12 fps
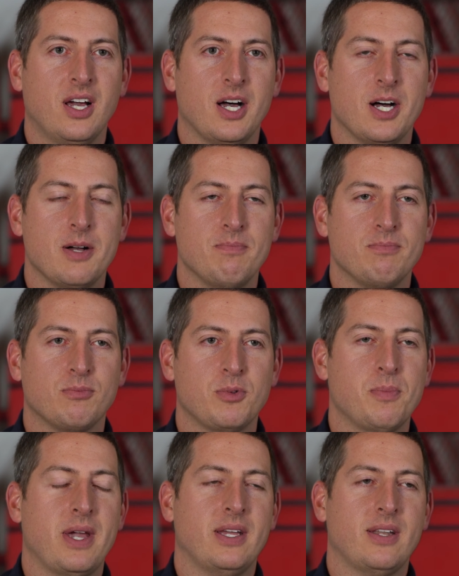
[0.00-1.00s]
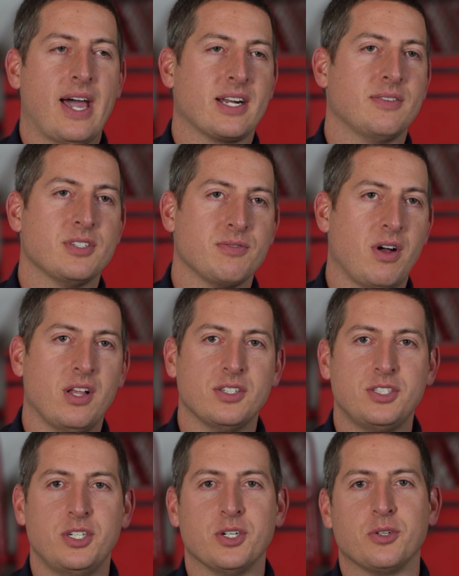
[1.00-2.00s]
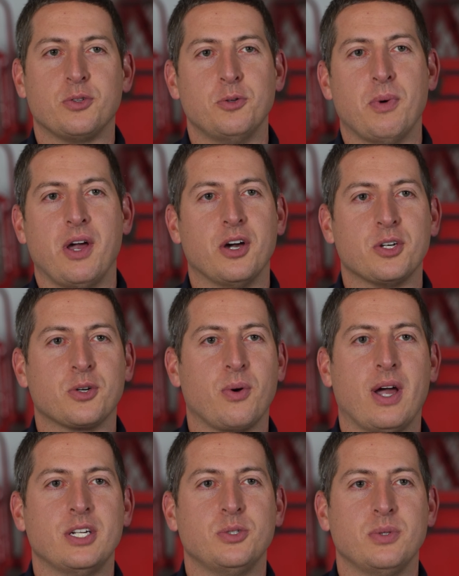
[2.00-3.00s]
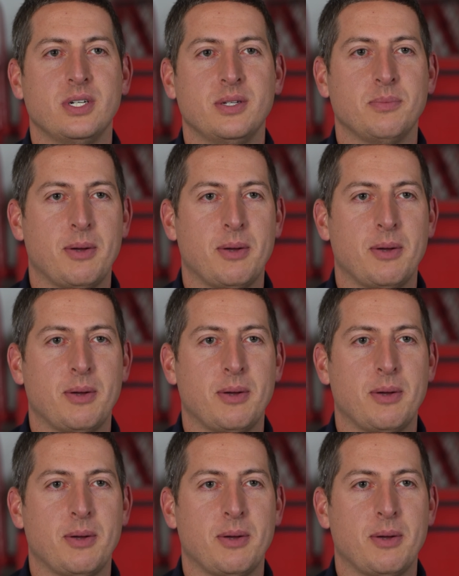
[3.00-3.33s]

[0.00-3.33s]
Remained active as a volunteer through my undergraduate,